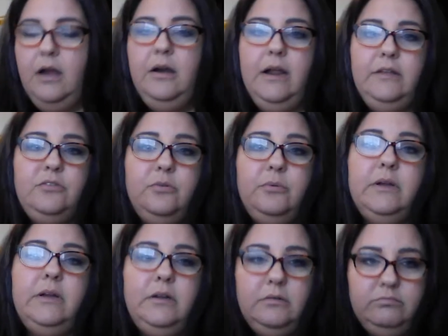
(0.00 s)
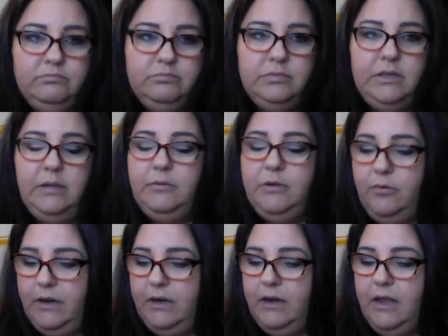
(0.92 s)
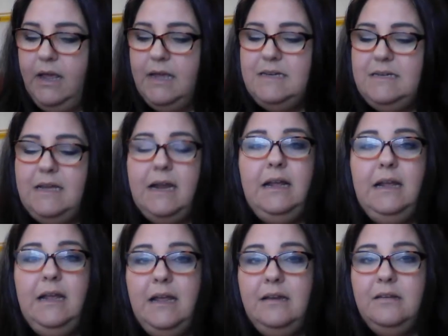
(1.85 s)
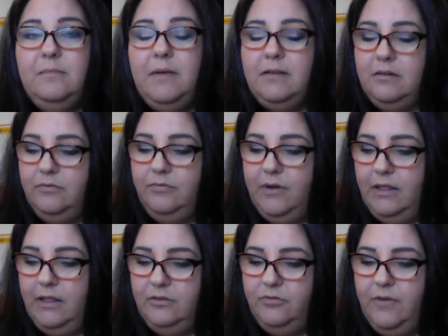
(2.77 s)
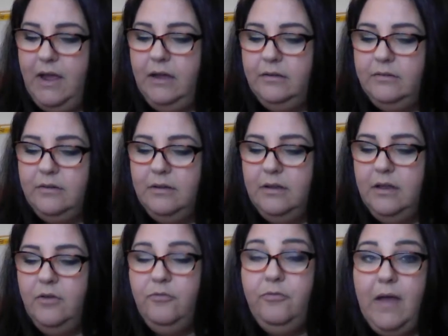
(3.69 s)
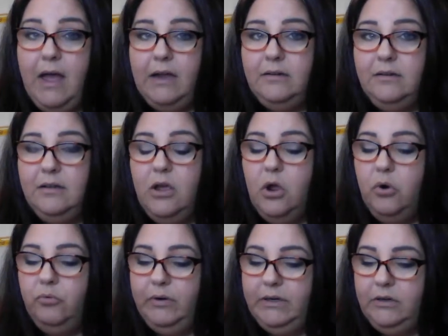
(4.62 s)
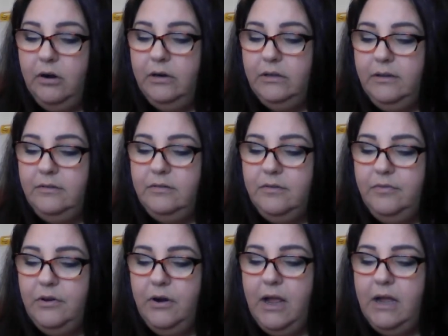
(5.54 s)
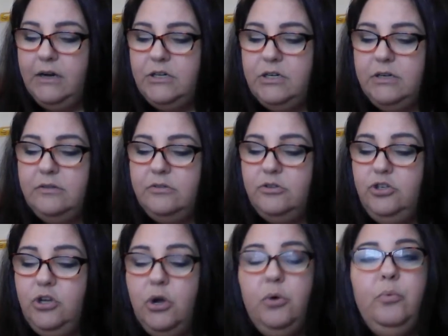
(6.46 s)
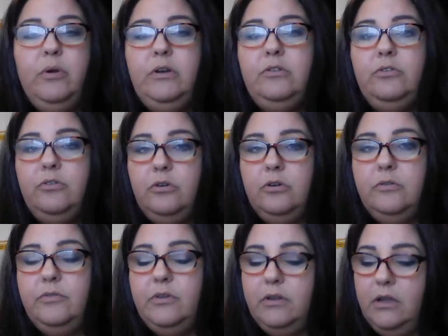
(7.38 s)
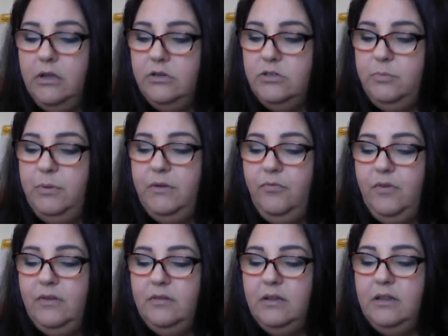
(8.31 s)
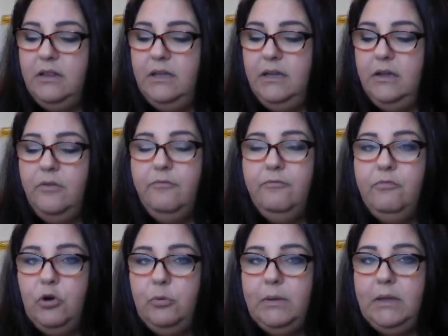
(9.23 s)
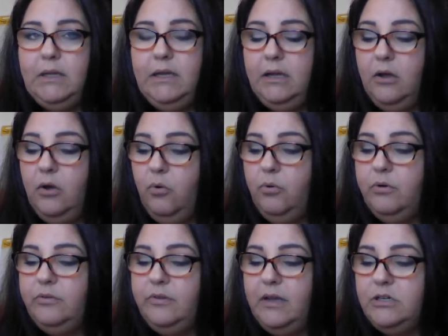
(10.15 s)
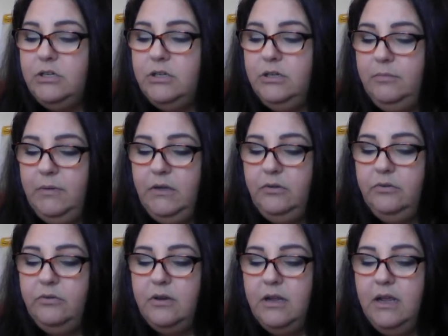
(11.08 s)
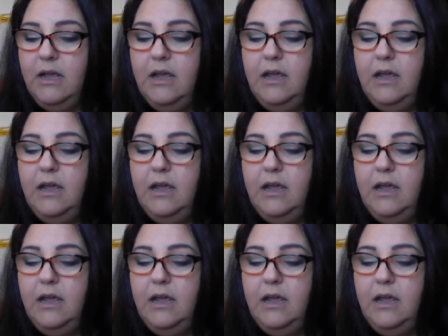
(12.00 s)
All right, so we're going to keep going. Dating and domestic violence facts. Fact, regardless of their actions, no one deserves to be physically, verbally, or sexually abused.